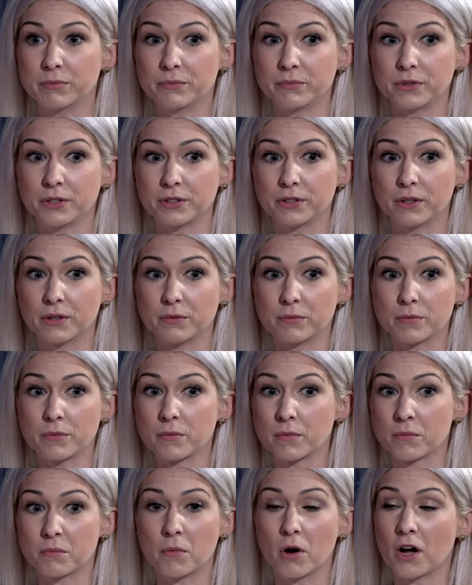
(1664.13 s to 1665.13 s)
you know,
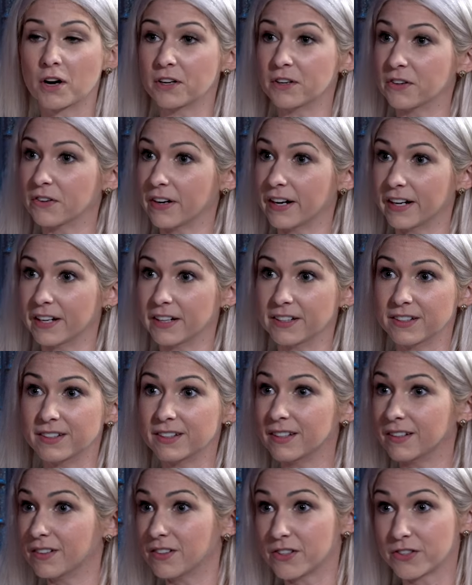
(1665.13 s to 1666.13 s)

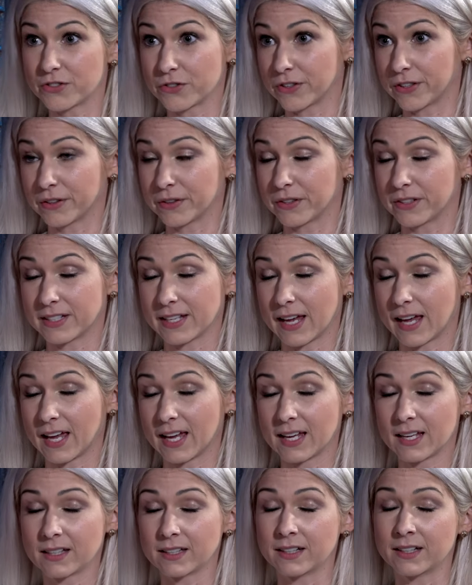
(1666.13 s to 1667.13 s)
monitoring during the
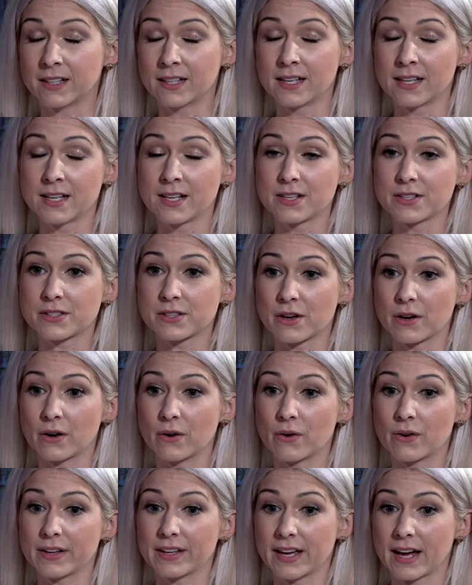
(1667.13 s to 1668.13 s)
day. And
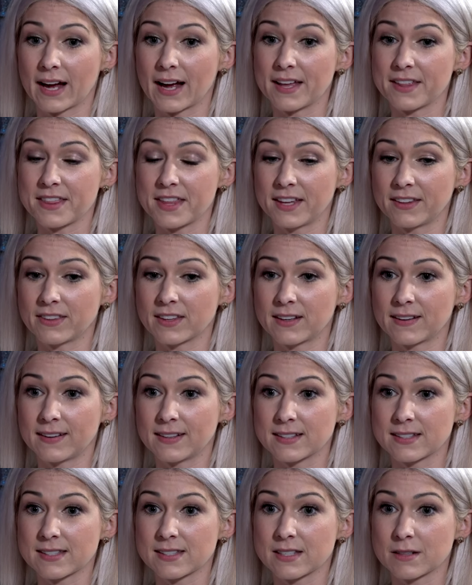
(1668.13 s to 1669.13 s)
so, yeah, I think that
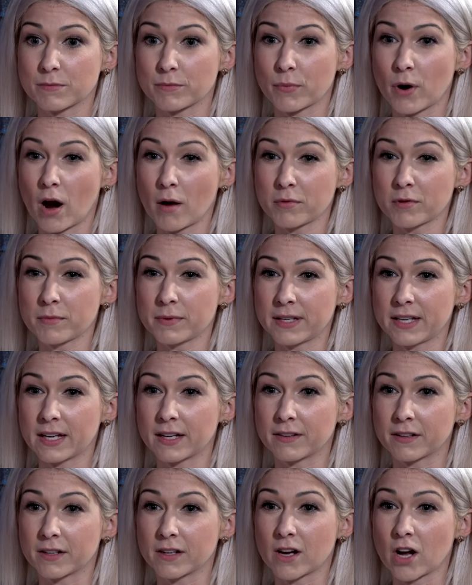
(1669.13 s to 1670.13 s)
it's probably
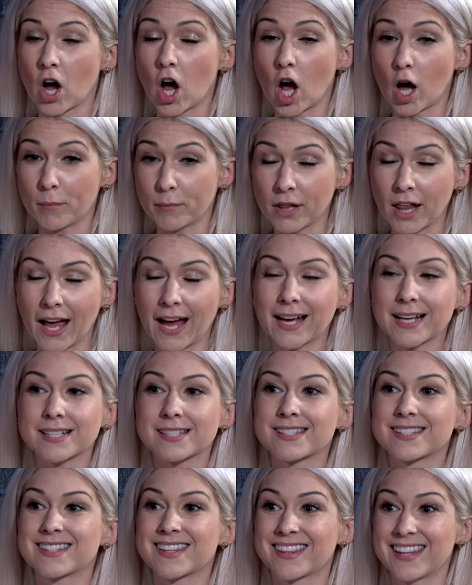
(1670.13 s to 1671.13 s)
a
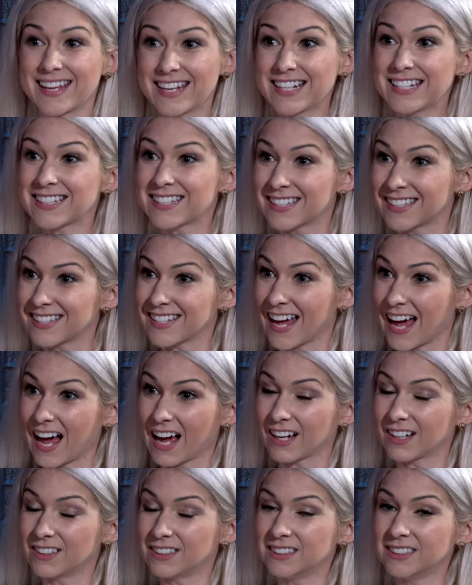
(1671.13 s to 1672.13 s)
complex thing to
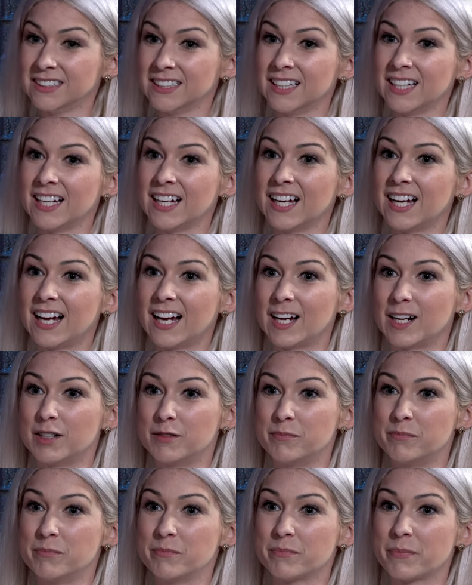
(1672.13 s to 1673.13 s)
tackle,
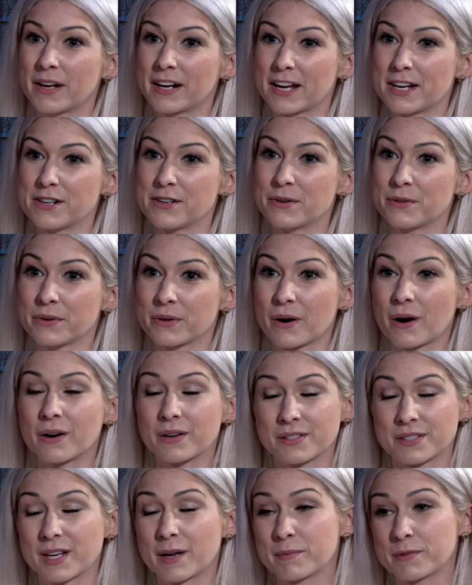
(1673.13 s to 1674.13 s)
but I know there
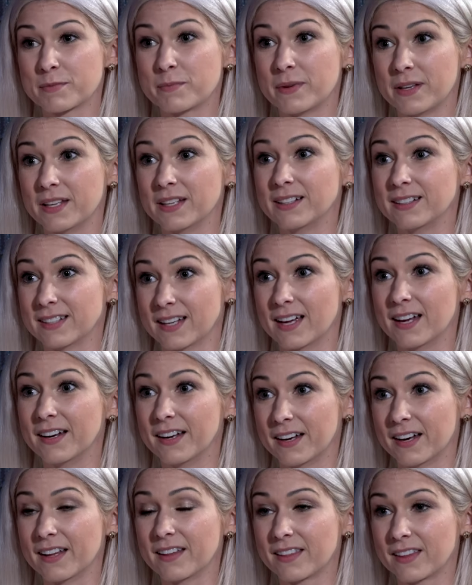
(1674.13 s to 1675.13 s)
are steps being
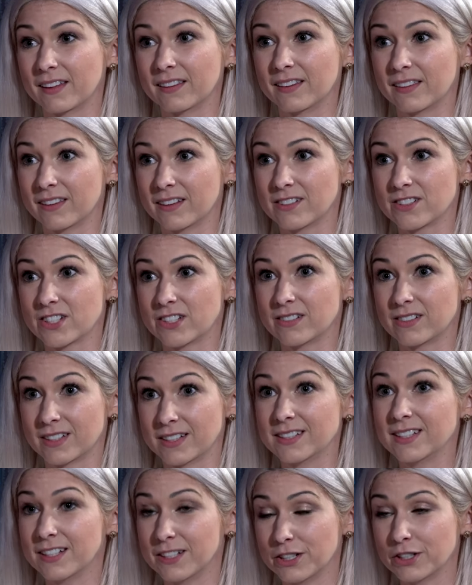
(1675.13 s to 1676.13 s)
done and I think that they should
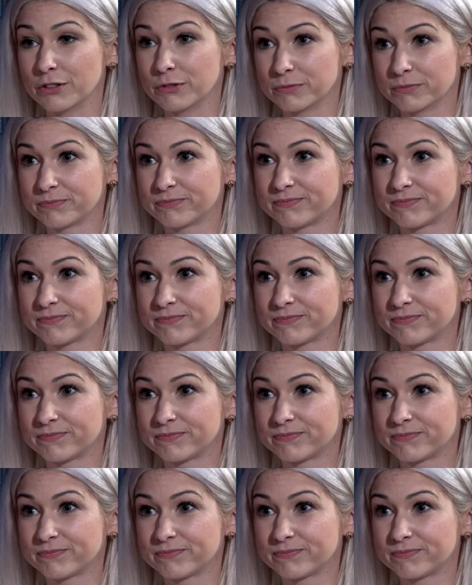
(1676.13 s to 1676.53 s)
continue.